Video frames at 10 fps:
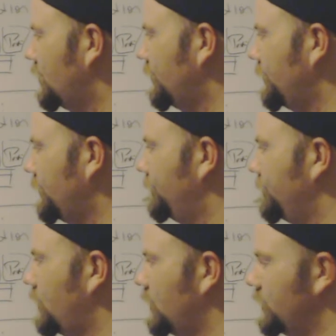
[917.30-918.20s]
on
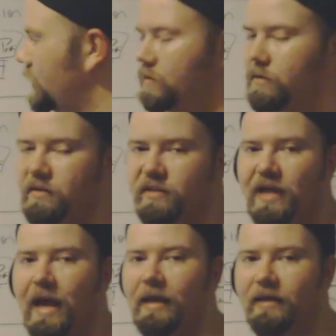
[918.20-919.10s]

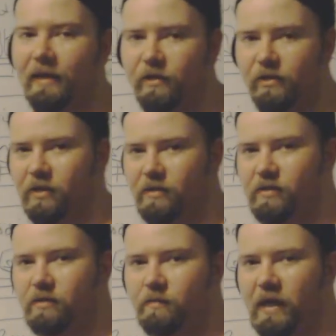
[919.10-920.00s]
signed
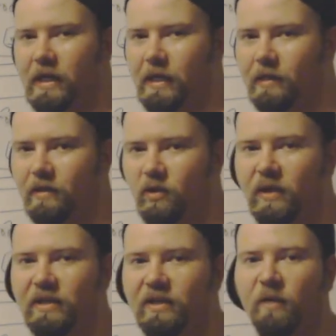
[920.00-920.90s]
integers, meaning you
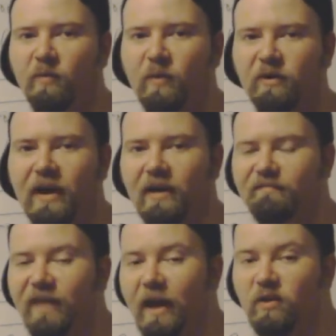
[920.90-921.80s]
can determine whether or not a
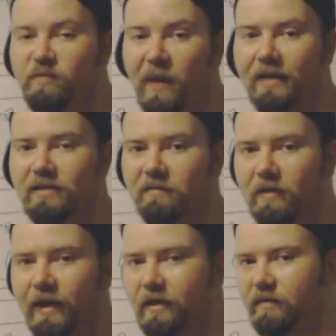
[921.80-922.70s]
value is positive
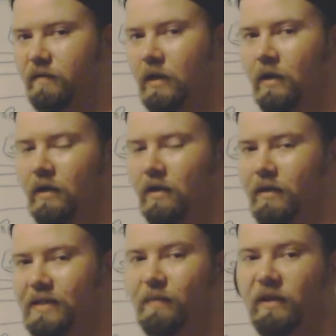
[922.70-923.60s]
or negative.
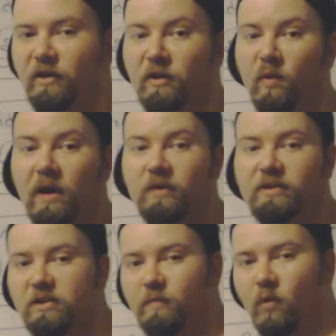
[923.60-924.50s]
That's something you're going to want to
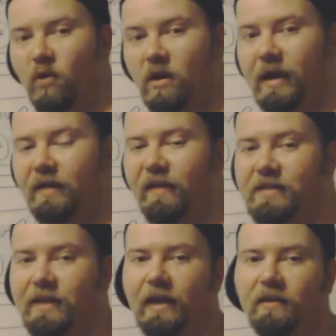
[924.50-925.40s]
research more,
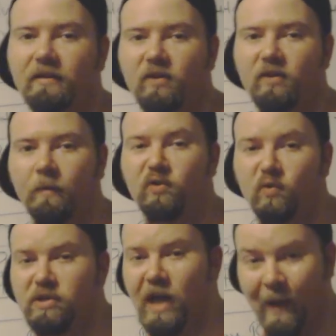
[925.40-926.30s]
investigate the term
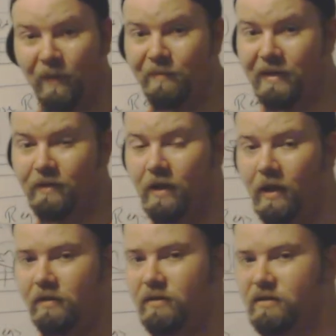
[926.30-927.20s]
2's complement.
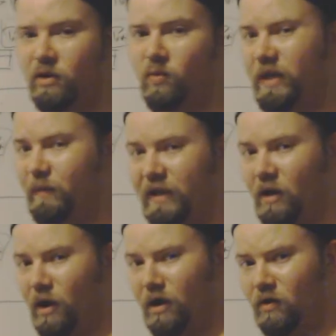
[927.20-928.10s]
There's a good
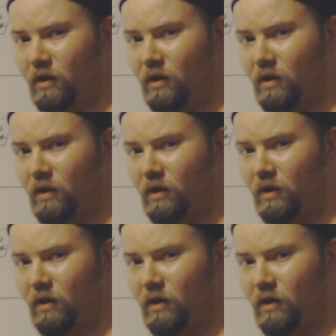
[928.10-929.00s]
Wikipedia article on it. You can
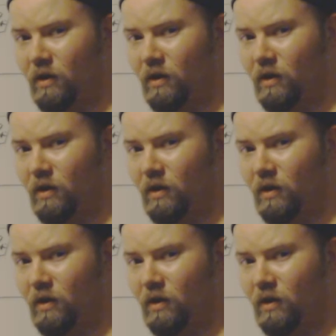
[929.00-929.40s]
read up on it